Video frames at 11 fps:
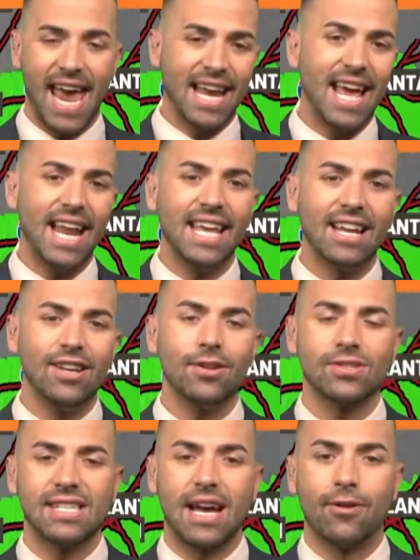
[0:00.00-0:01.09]
and heading into
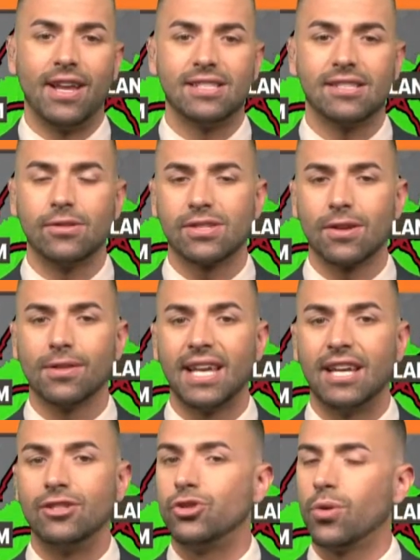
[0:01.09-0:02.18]
your Saturday. So
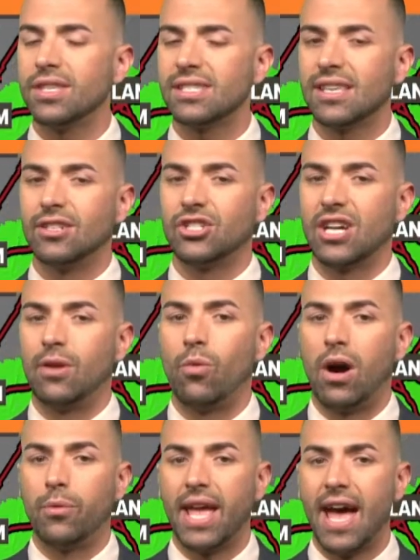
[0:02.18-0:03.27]
certainly enjoy the sunshine
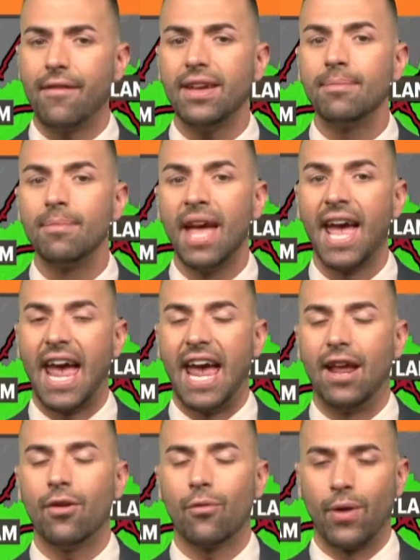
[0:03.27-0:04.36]
while we have it
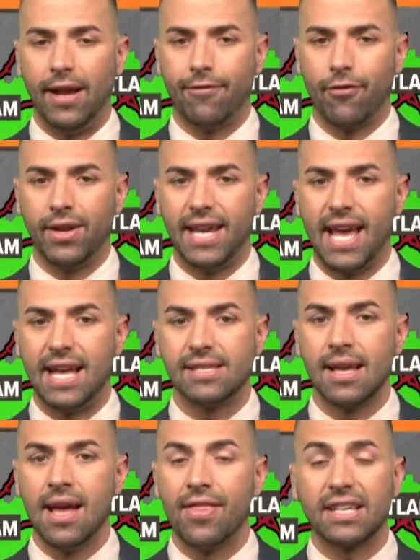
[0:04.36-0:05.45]
and rain-free
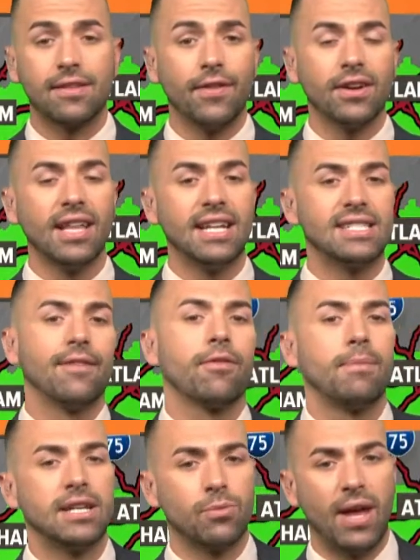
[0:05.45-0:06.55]
days. That's the very latest
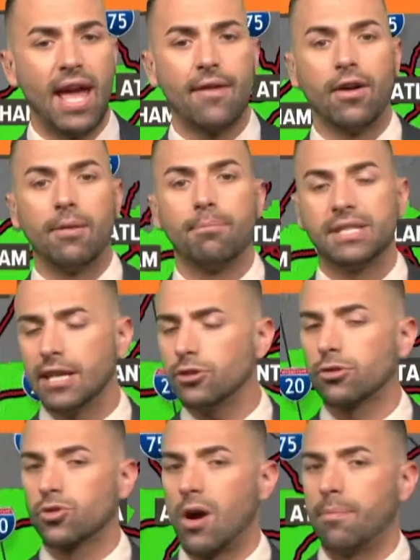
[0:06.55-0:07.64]
information we have on
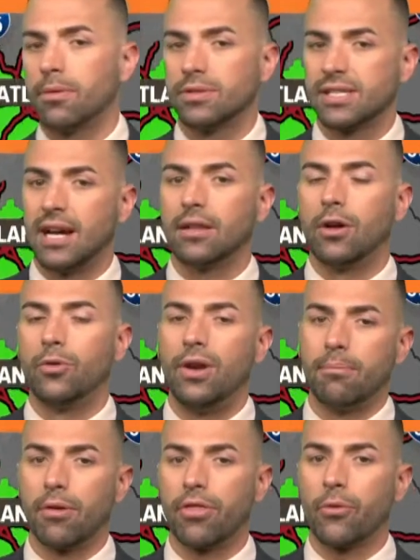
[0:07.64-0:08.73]
potential tropical cyclone
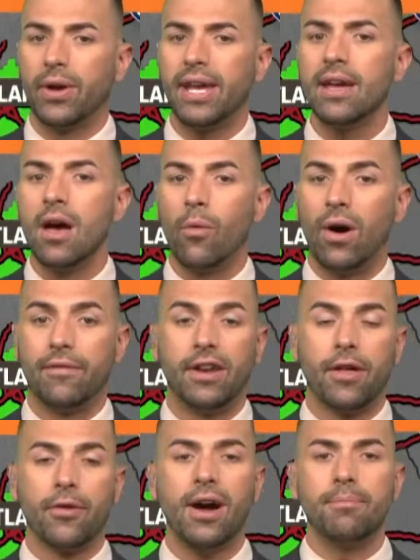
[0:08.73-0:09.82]
number three. We'll have
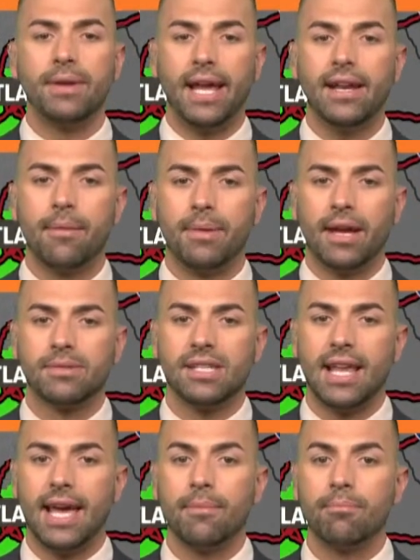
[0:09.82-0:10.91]
another update coming up
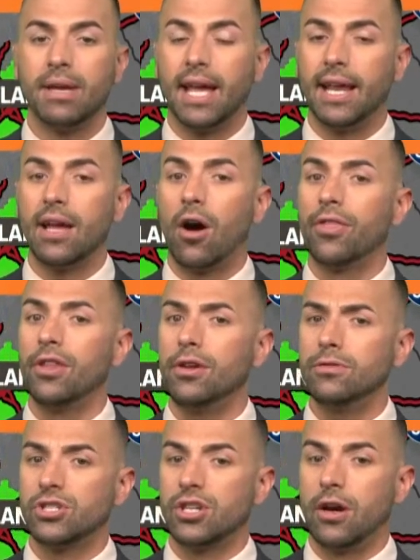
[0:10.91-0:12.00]
today beginning on the
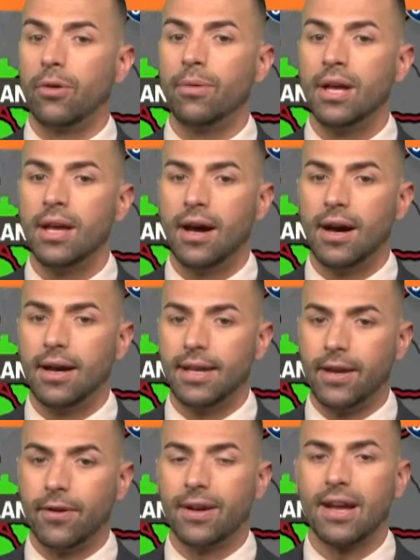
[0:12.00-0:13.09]
noon show uh,
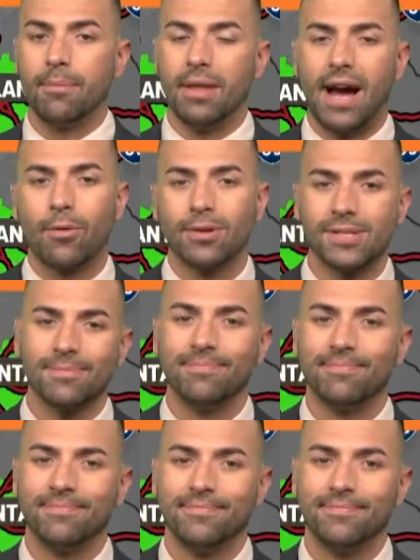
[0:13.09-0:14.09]
here in a couple hours.